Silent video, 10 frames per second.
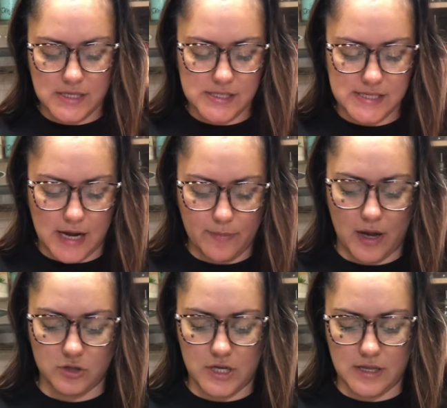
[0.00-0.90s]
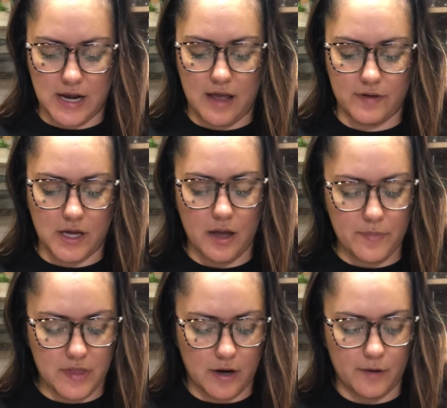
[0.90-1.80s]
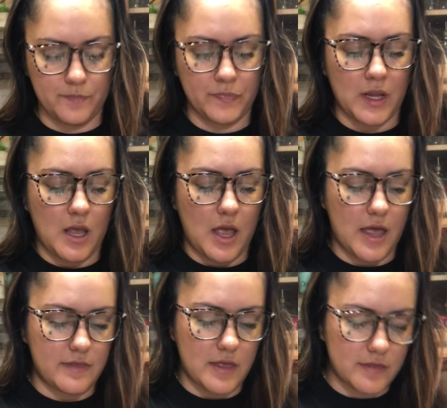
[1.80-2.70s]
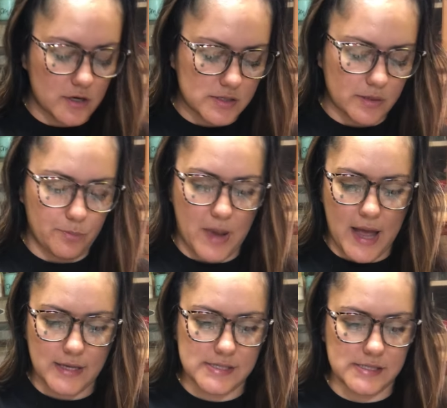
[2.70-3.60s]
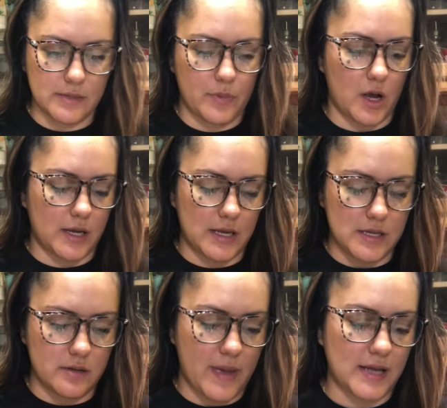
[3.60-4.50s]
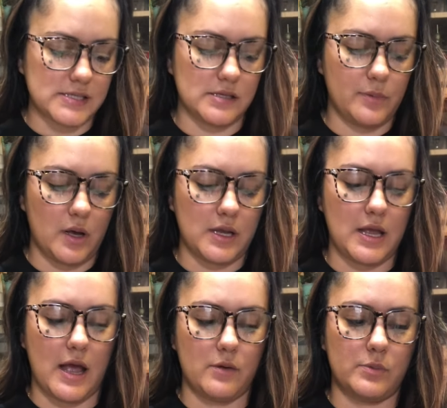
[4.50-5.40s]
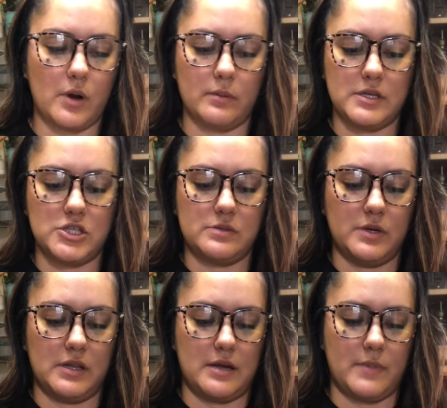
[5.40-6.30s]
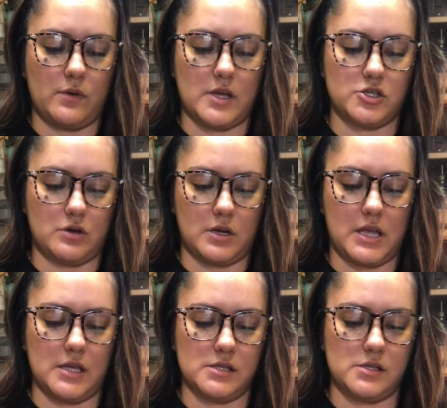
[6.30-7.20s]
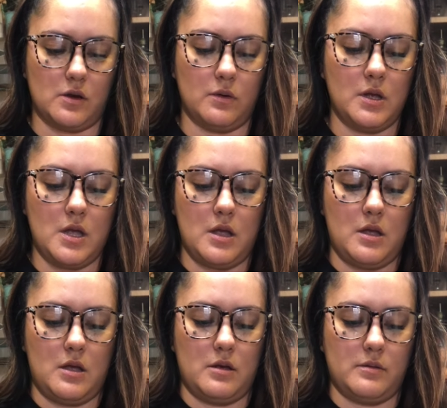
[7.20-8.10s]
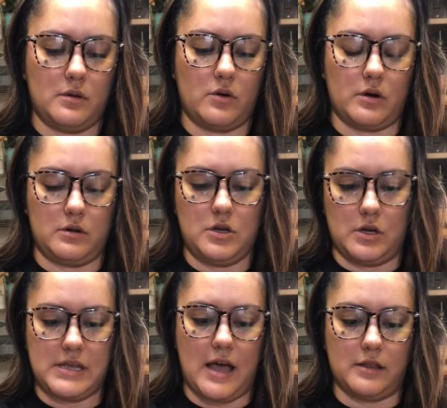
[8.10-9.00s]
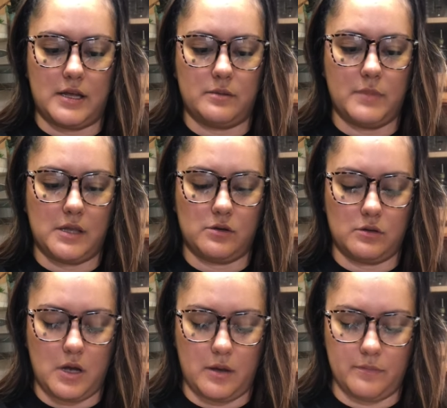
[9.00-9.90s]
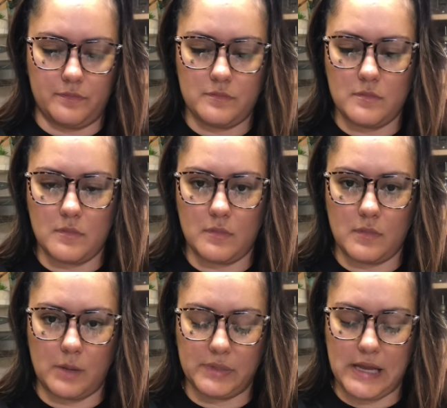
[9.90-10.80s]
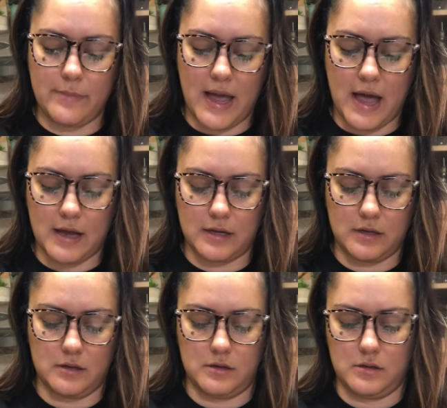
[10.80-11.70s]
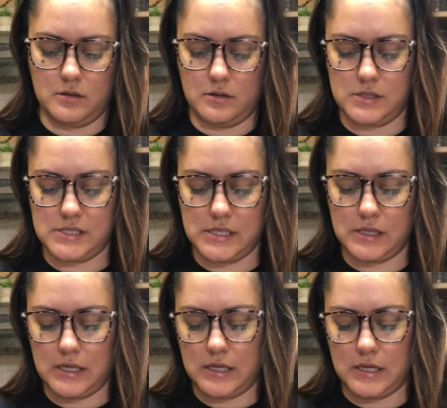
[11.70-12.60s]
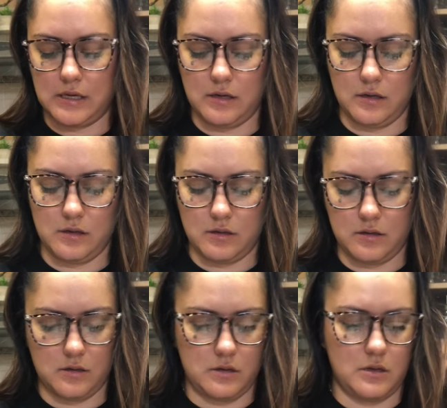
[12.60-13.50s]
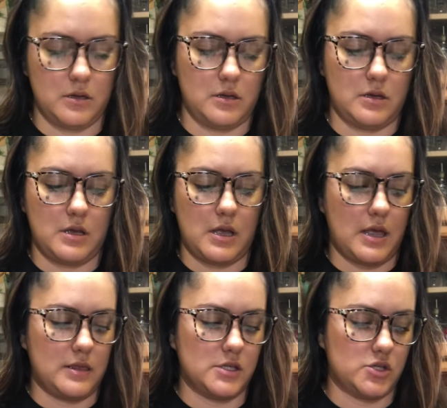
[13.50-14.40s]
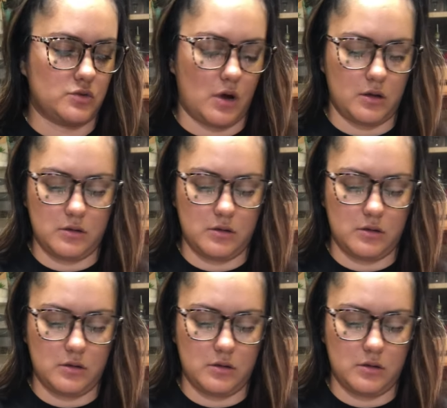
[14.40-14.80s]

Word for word: in the snack pouch, and then I have a cup there, and then there's a back slip pocket. And in the back slip pocket, I would probably just put like my restaurant kit, so, or you know, yeah, like my little um, play pack, silly lid, and the straw.